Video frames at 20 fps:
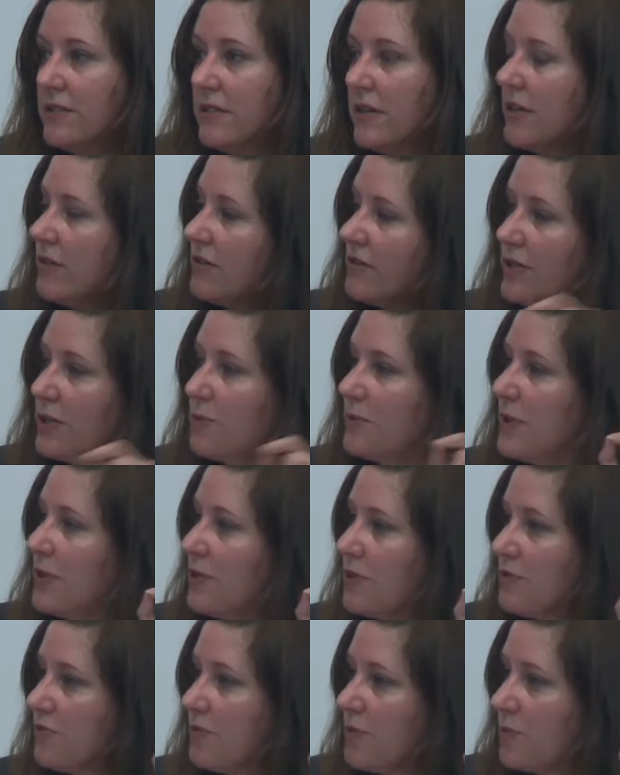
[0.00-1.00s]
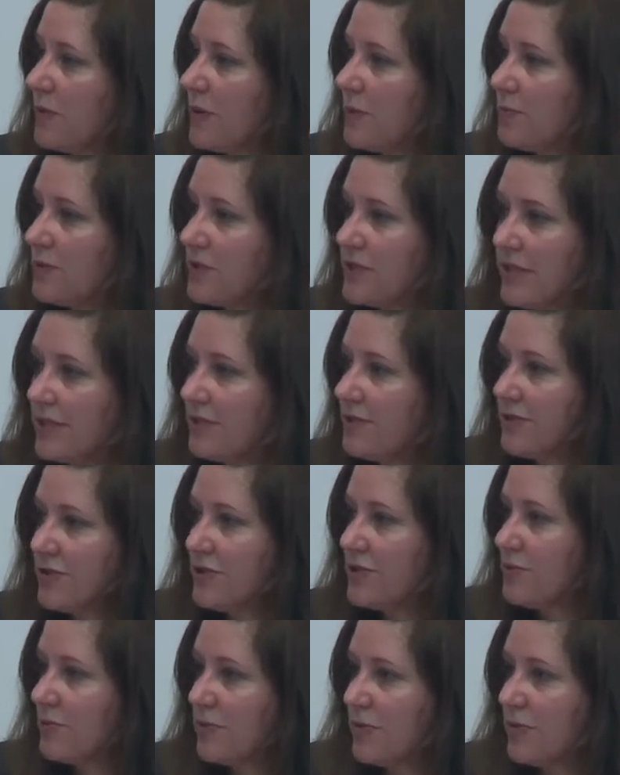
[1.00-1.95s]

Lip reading: I don't think we heard from one presenter this